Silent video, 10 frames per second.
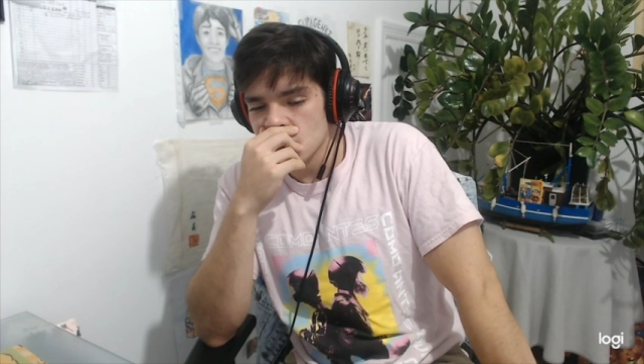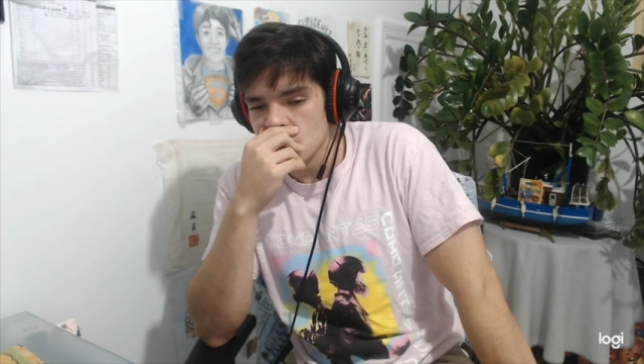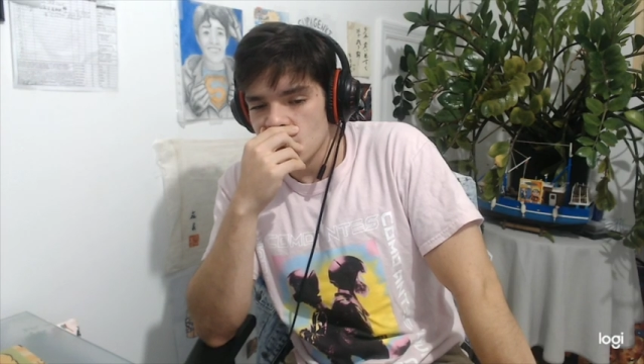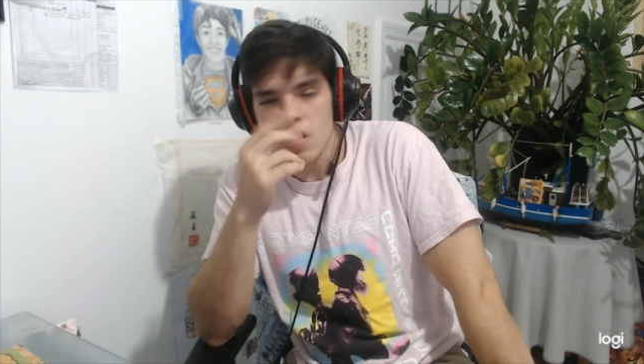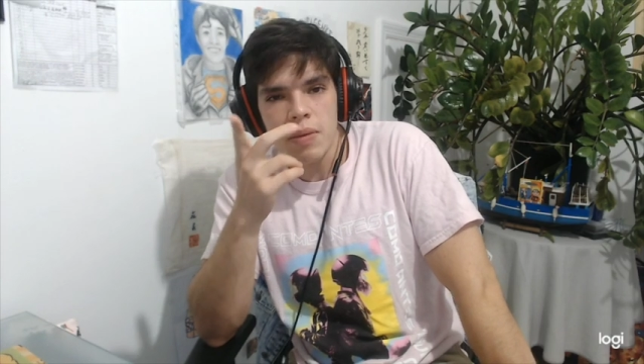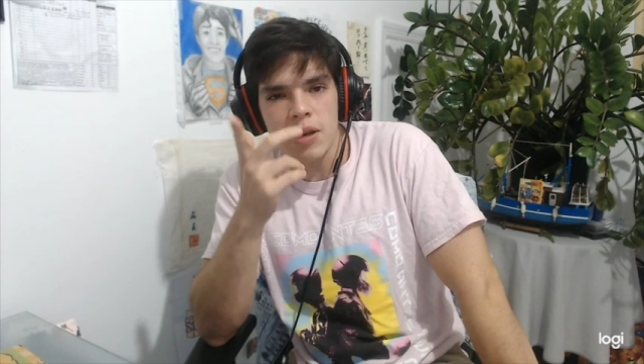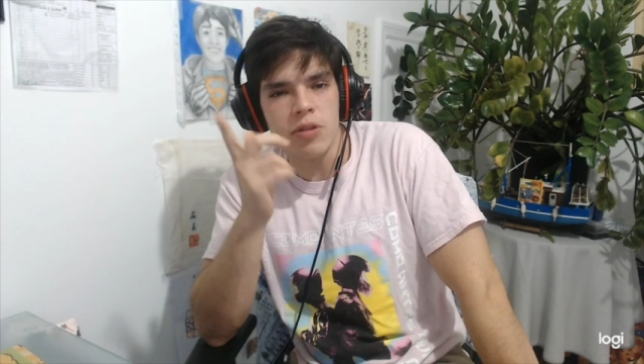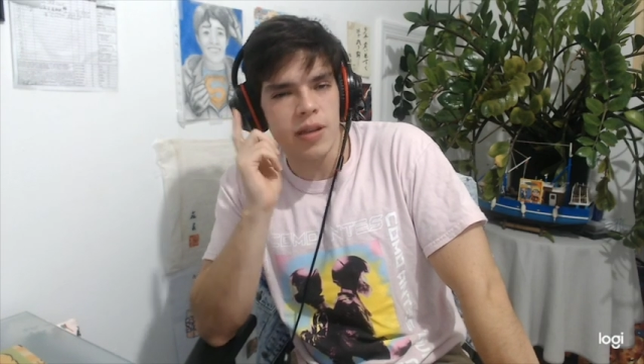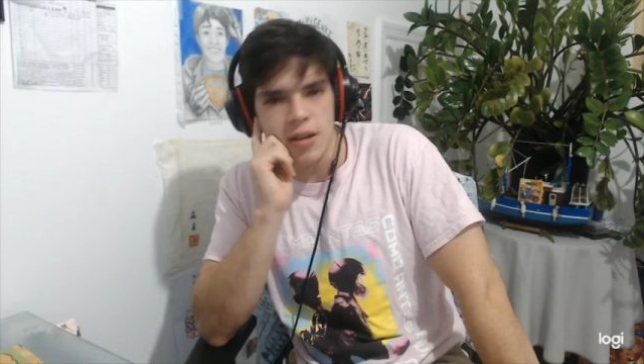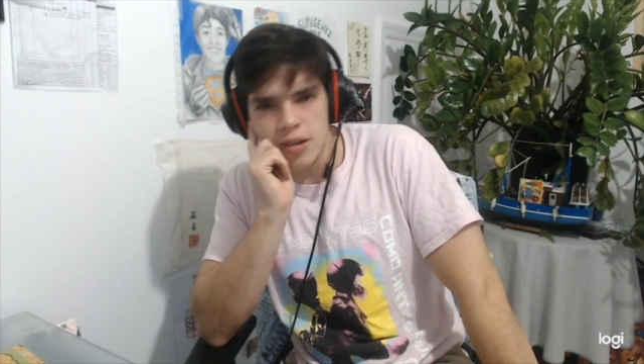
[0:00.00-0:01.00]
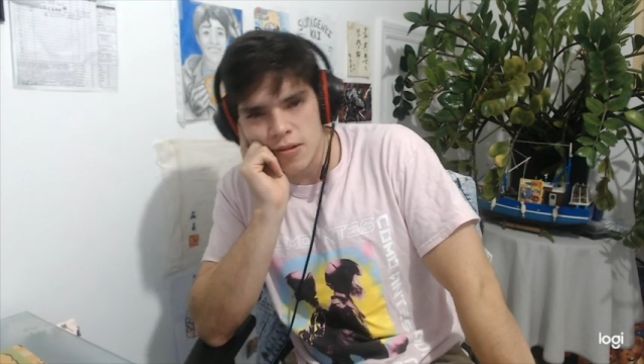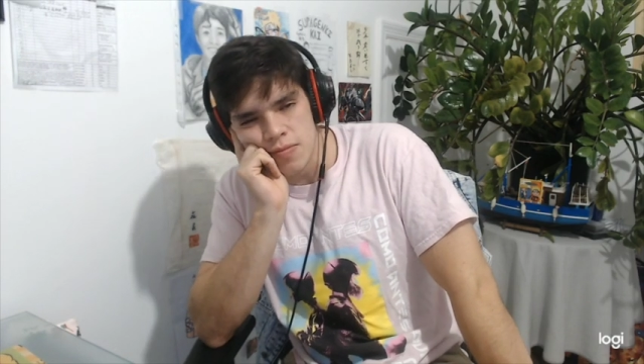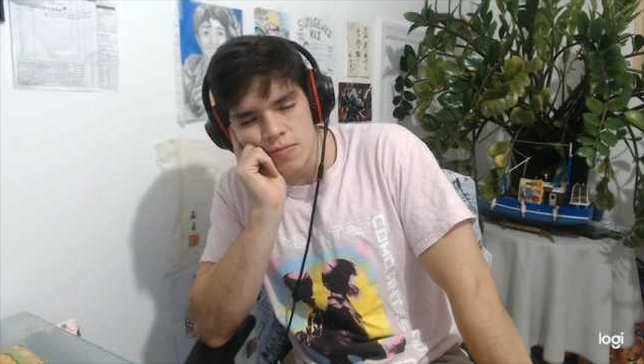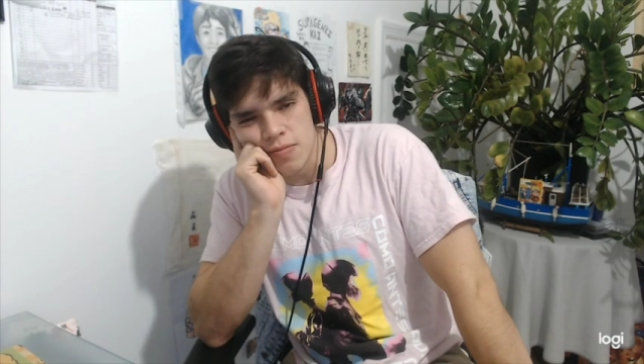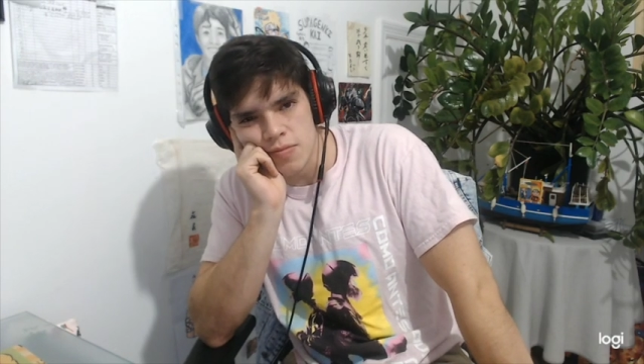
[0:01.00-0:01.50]
what am I doing here?
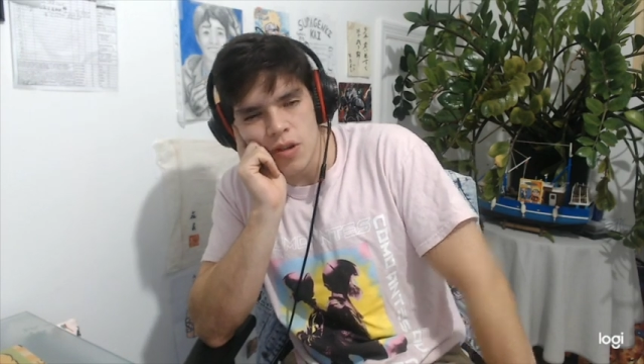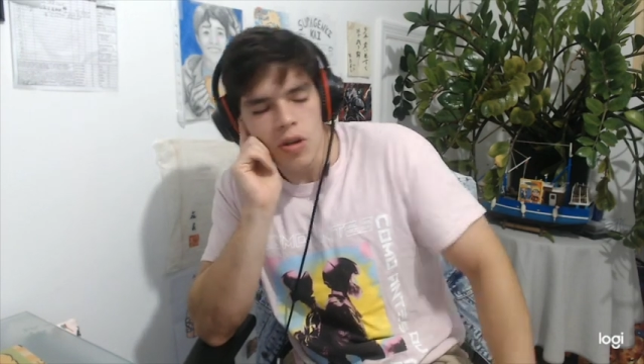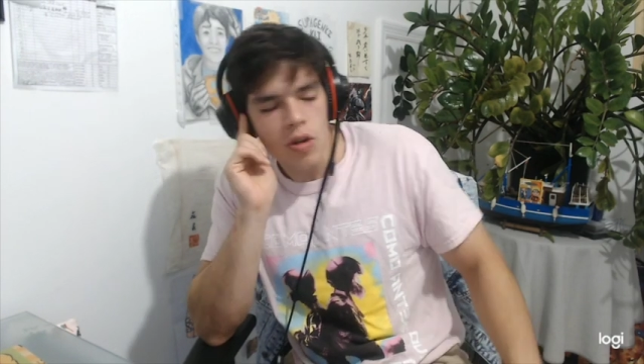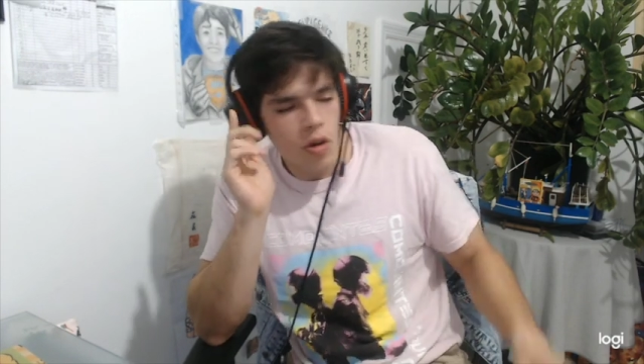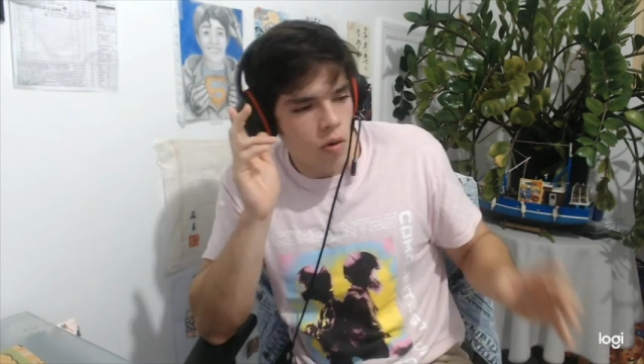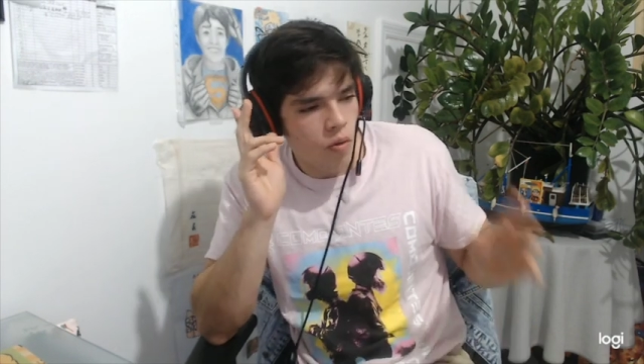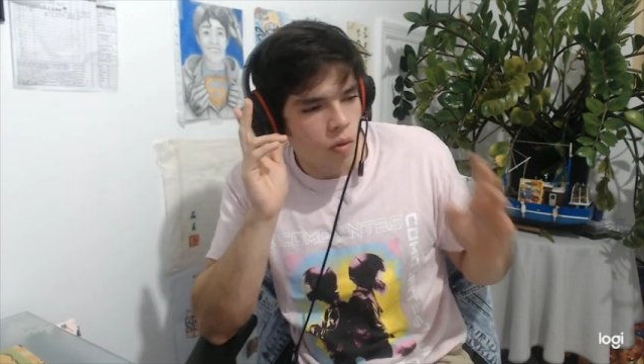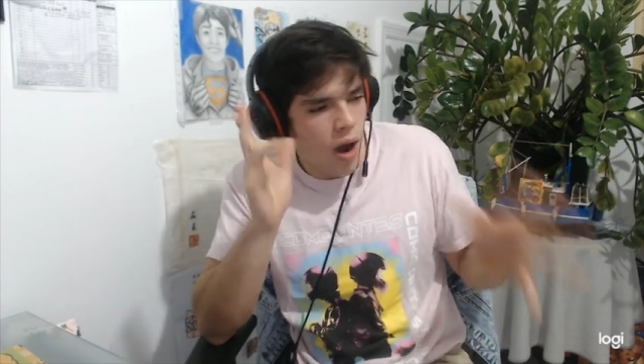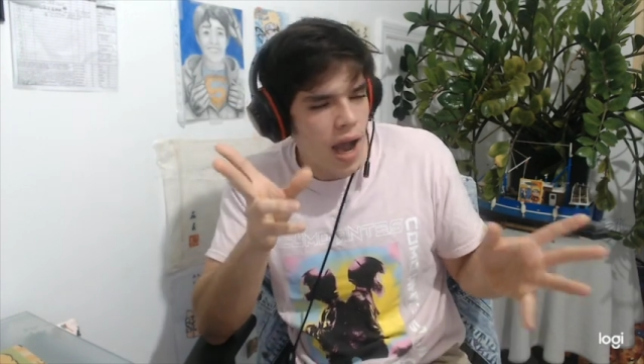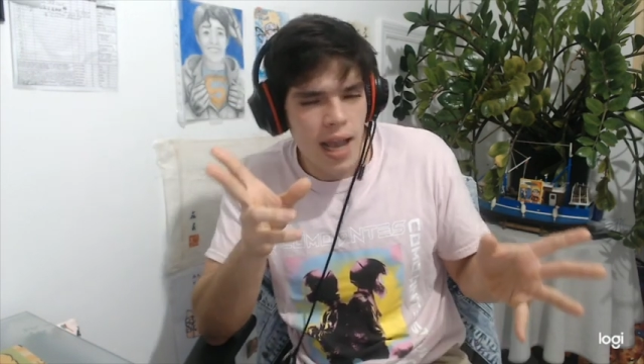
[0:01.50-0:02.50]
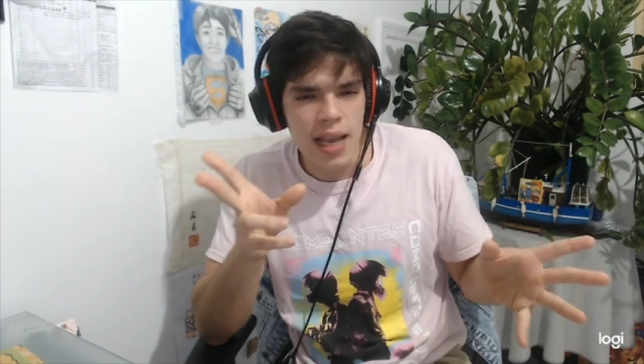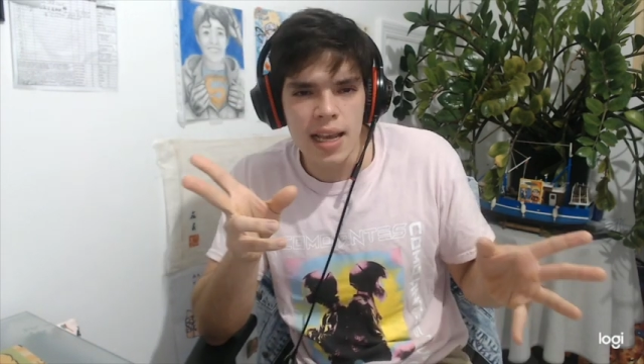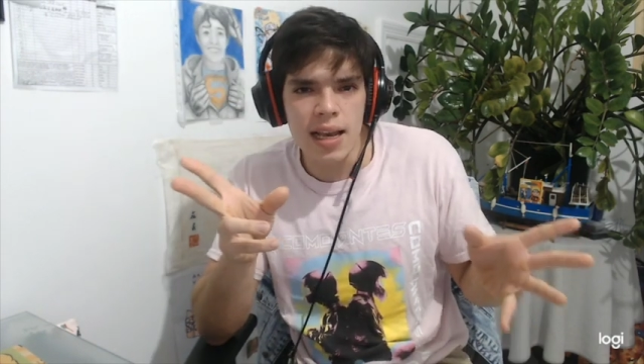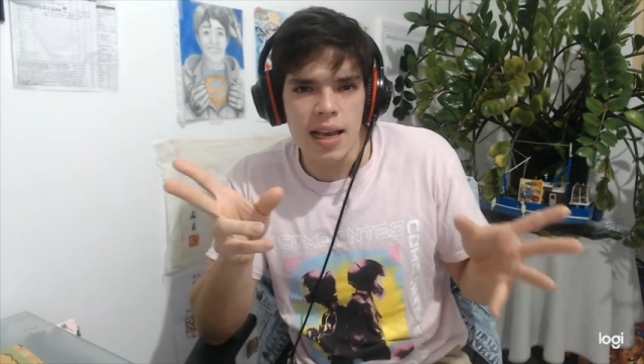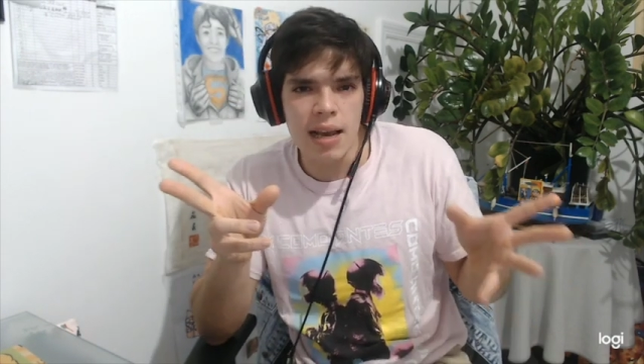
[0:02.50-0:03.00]
Why
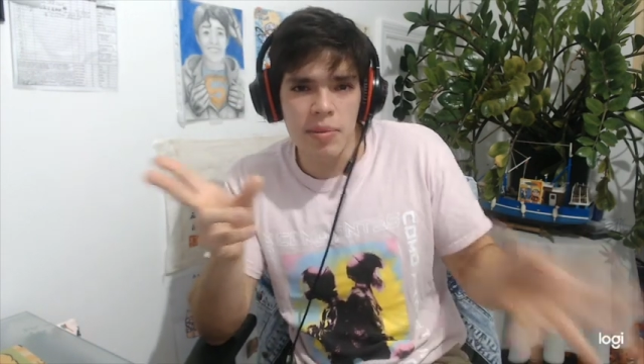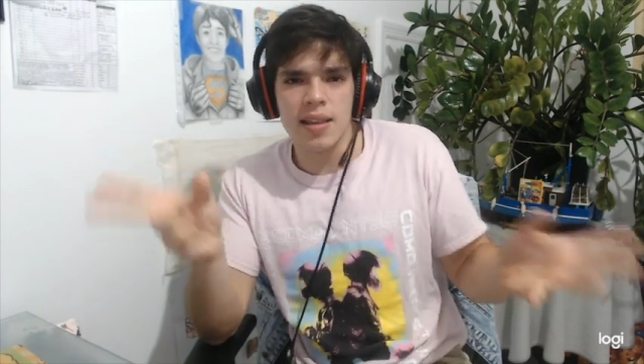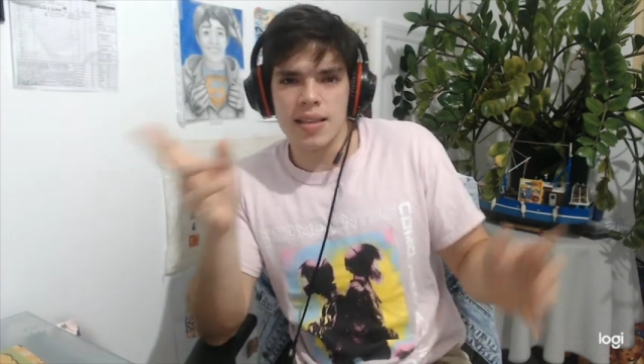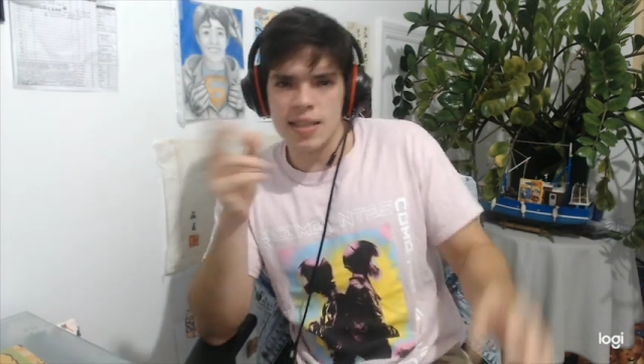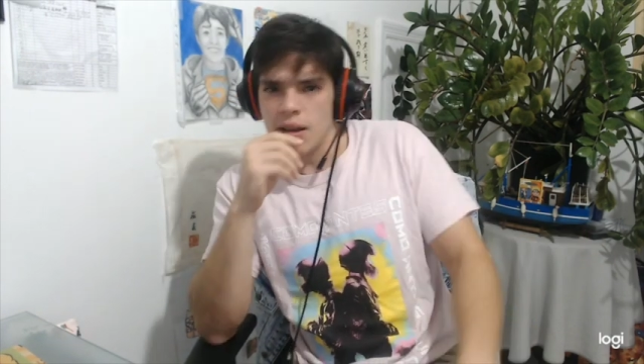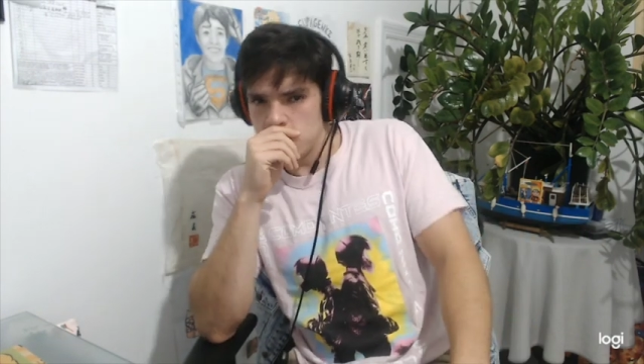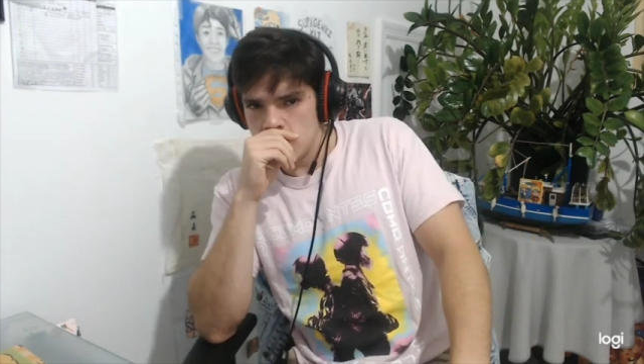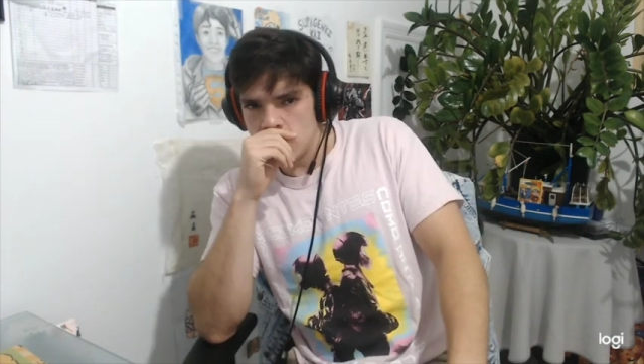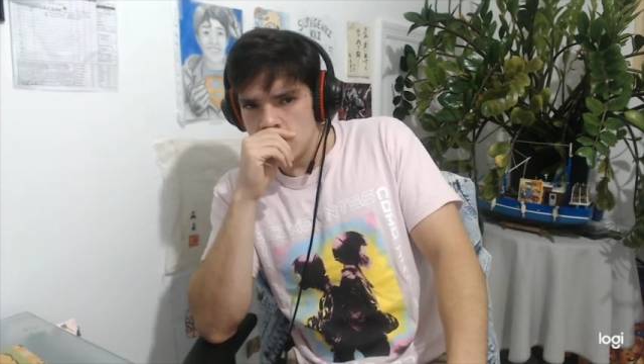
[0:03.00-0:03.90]
am I in this house?